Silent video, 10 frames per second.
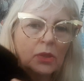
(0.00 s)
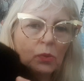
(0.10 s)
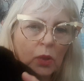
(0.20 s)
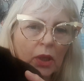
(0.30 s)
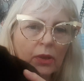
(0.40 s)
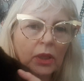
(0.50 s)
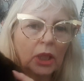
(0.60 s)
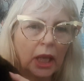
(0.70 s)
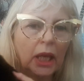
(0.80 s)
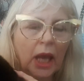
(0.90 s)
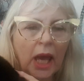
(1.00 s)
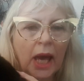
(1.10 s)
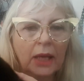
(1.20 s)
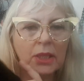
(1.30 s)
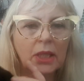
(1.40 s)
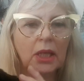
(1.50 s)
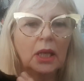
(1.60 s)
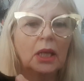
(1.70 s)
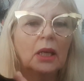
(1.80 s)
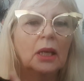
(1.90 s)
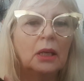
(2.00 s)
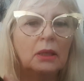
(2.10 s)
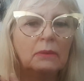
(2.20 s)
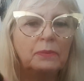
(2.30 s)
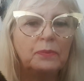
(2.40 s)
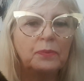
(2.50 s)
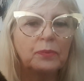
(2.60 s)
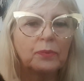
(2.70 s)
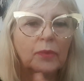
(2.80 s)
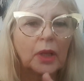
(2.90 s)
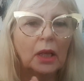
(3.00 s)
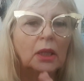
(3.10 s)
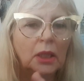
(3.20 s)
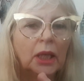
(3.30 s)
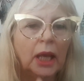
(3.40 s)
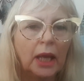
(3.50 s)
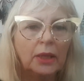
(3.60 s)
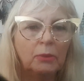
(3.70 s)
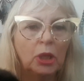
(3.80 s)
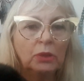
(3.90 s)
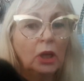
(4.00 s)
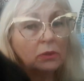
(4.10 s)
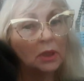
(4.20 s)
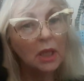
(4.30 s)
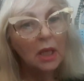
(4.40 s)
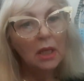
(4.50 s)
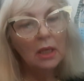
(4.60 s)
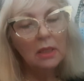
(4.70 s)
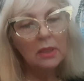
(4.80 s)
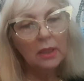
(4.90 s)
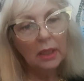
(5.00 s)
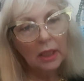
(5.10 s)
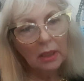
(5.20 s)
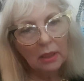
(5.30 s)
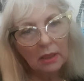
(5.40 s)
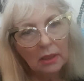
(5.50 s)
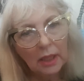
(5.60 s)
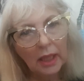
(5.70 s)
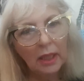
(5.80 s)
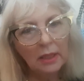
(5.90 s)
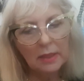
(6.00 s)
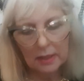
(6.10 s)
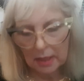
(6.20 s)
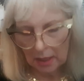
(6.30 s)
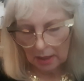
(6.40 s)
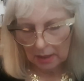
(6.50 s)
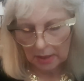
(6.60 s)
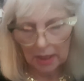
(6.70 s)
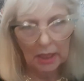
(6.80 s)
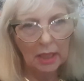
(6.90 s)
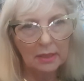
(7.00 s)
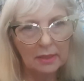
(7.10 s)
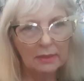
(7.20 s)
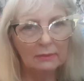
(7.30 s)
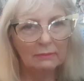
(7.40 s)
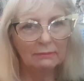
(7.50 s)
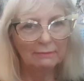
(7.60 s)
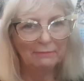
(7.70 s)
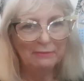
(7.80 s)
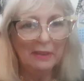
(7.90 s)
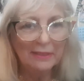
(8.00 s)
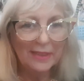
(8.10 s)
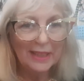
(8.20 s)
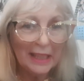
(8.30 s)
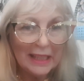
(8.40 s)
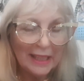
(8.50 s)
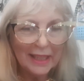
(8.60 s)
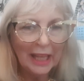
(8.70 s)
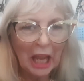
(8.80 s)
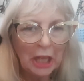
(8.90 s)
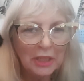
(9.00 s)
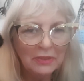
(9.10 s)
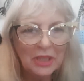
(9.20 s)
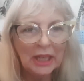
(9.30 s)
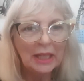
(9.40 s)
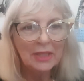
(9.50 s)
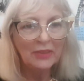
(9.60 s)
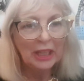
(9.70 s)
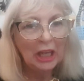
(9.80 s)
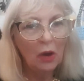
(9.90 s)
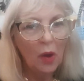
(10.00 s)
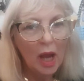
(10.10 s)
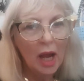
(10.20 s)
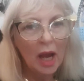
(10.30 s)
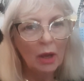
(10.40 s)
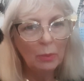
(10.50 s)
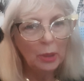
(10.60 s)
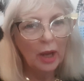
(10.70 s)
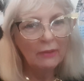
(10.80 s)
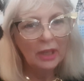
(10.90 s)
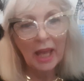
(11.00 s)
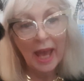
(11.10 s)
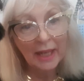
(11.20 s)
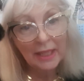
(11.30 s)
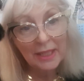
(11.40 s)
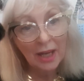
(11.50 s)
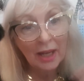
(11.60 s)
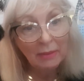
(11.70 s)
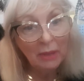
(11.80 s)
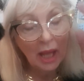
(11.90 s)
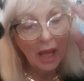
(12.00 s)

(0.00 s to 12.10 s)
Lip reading: worth looking at them on their own. So there is the end of today's video. I hope you're having a hatty time.